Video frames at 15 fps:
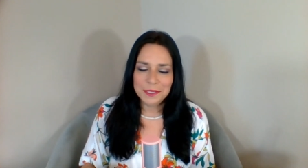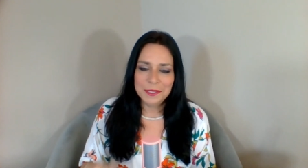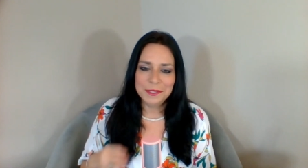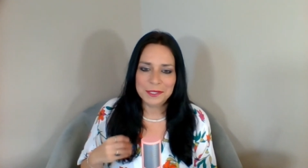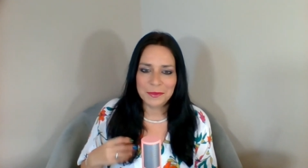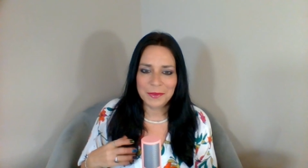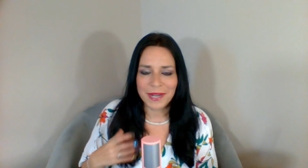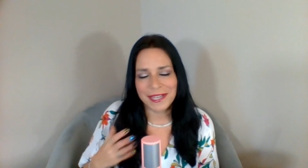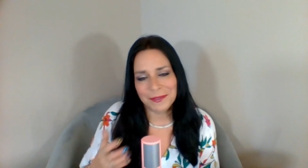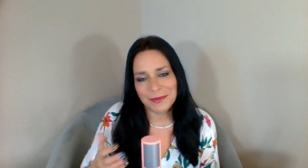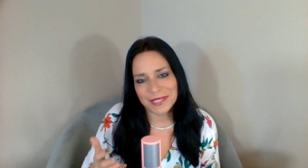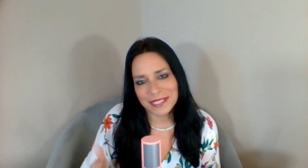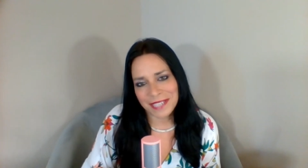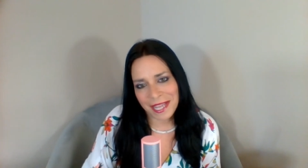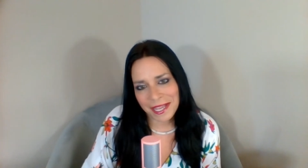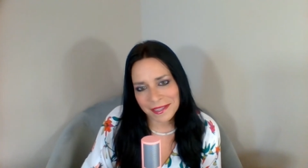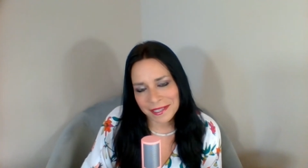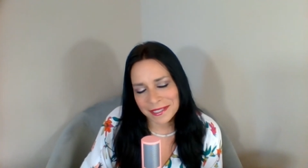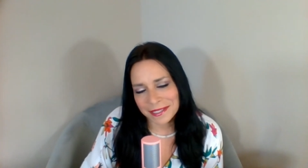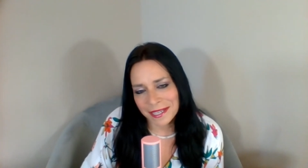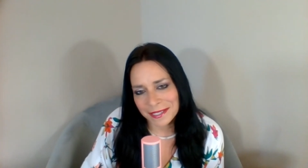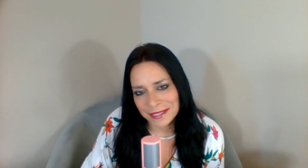So when I was saying
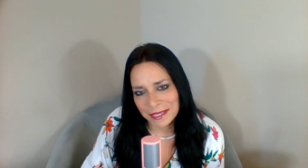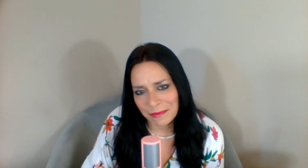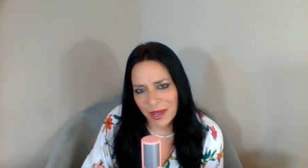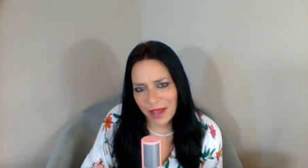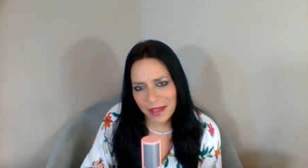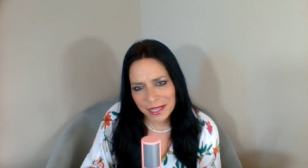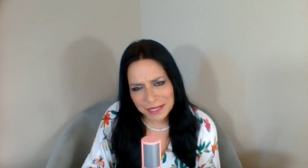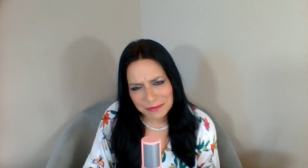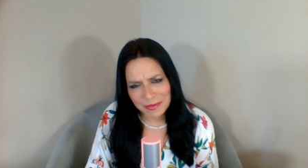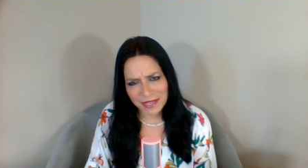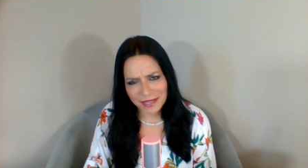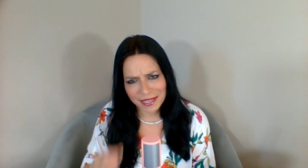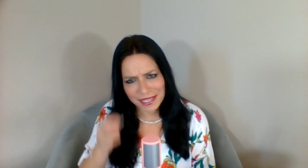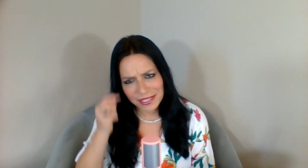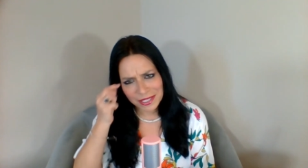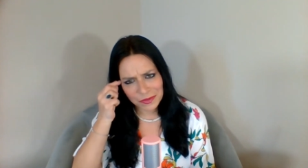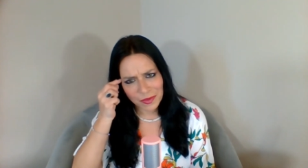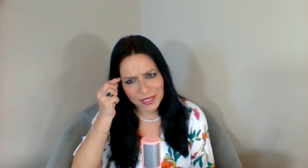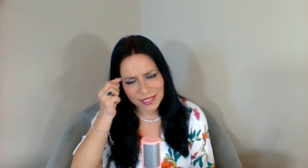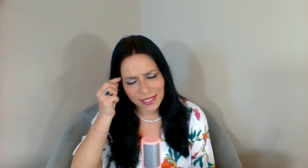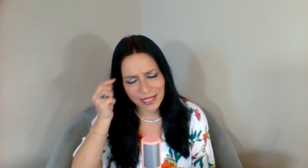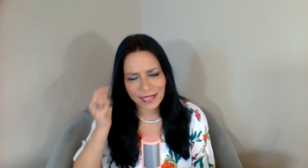these things to my husband, he just
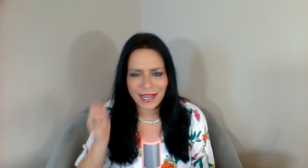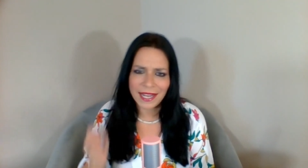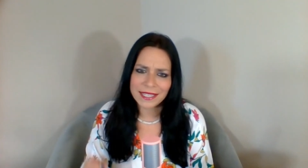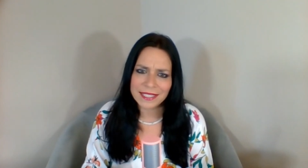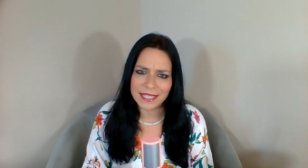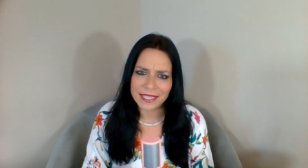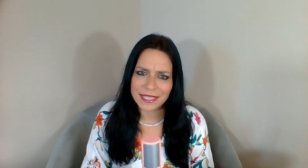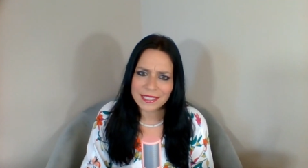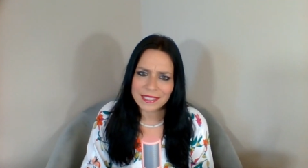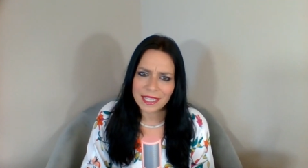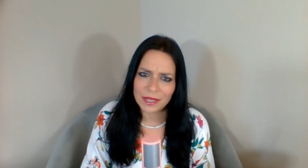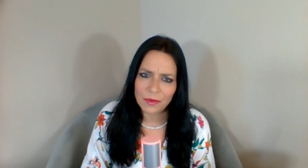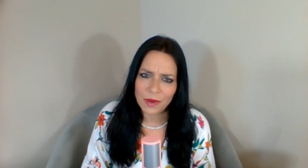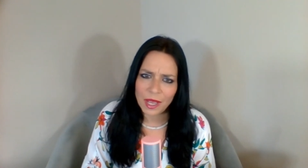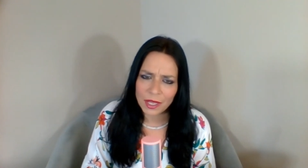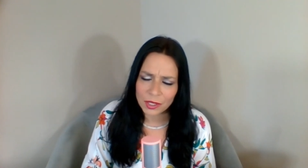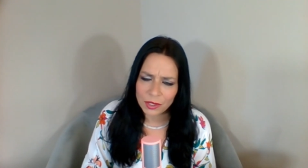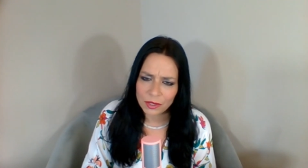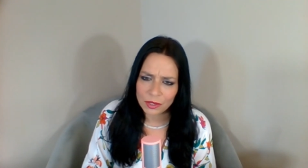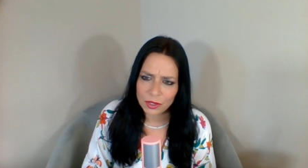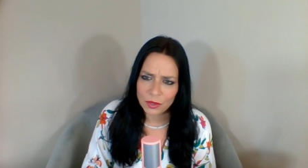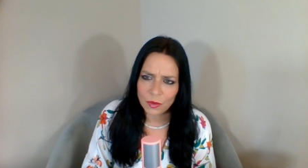wasn't connecting. He's like, what?
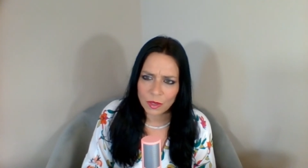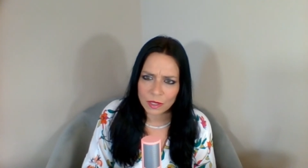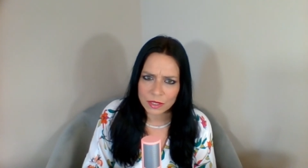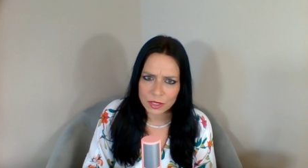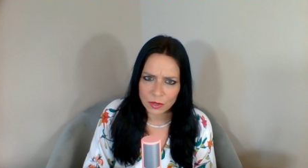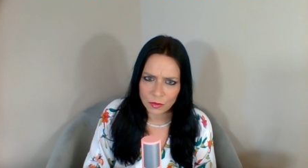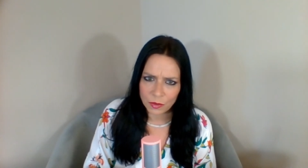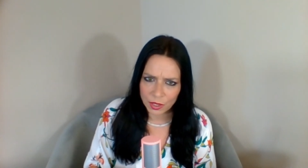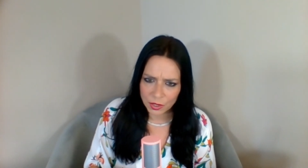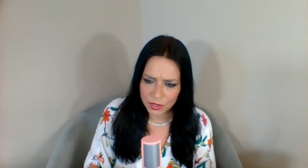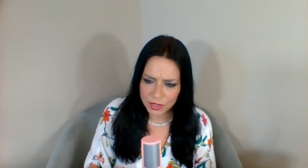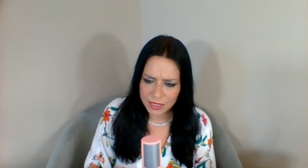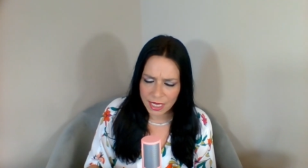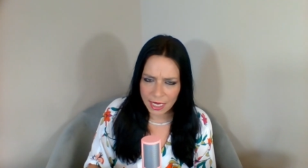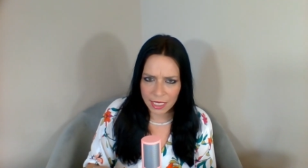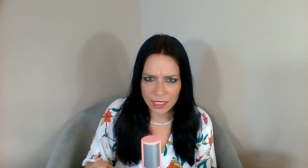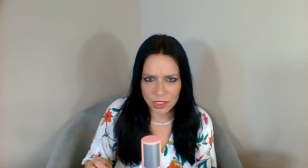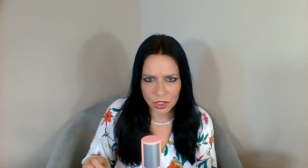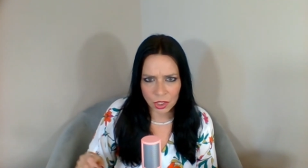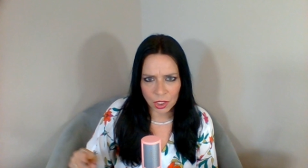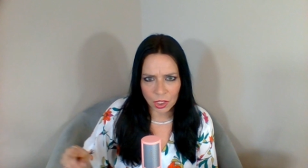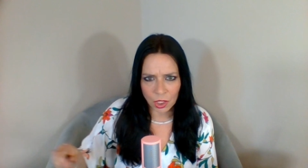You want, so what you're saying is
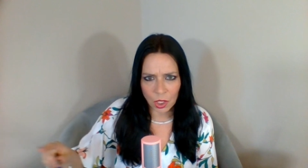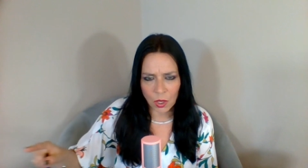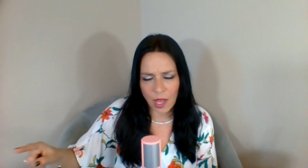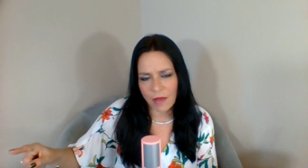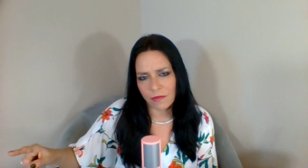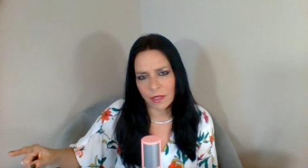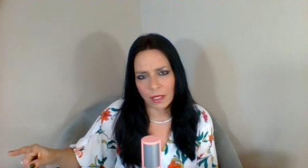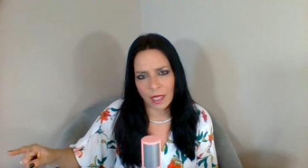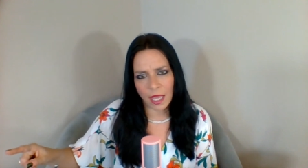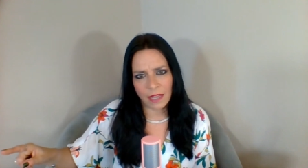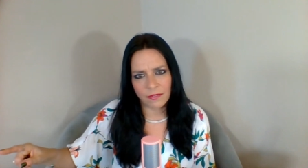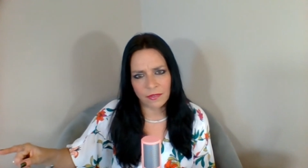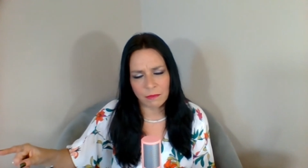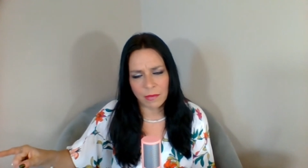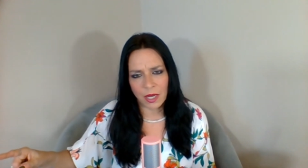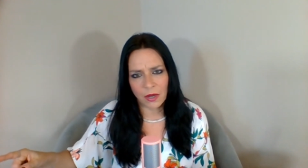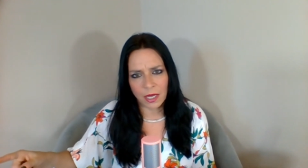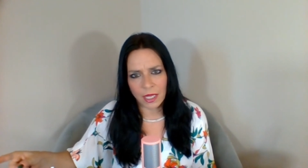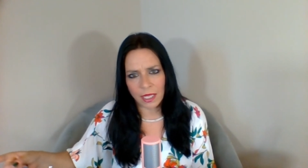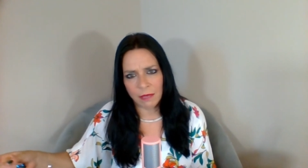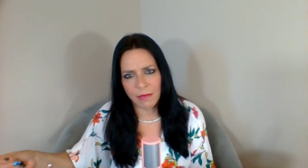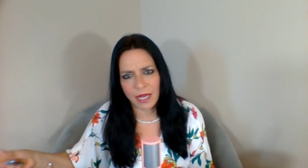you're going to go have a life and marry
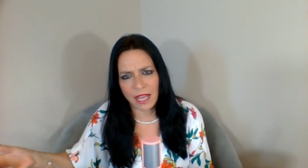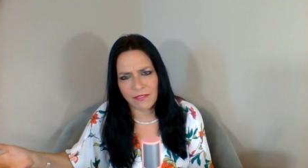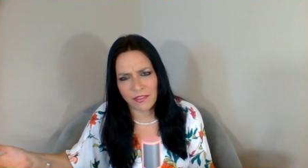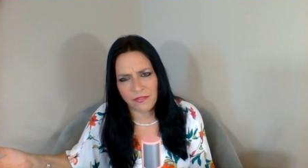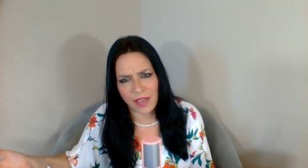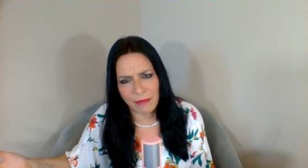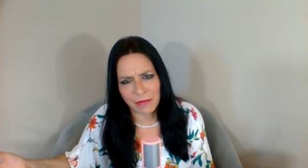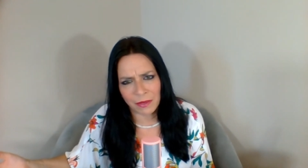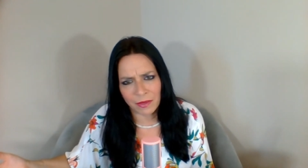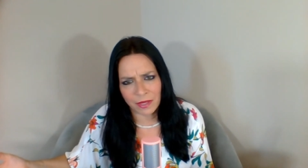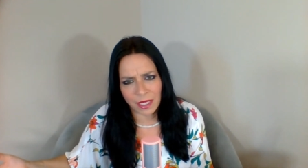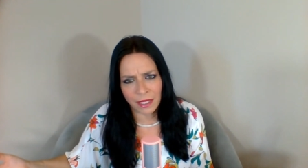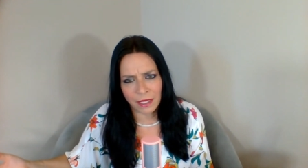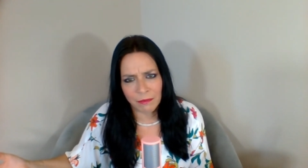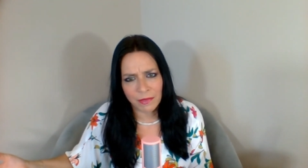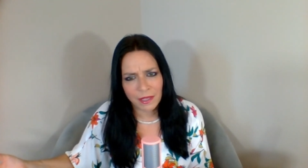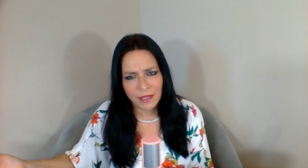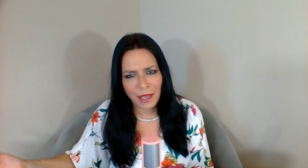him and have a family with him?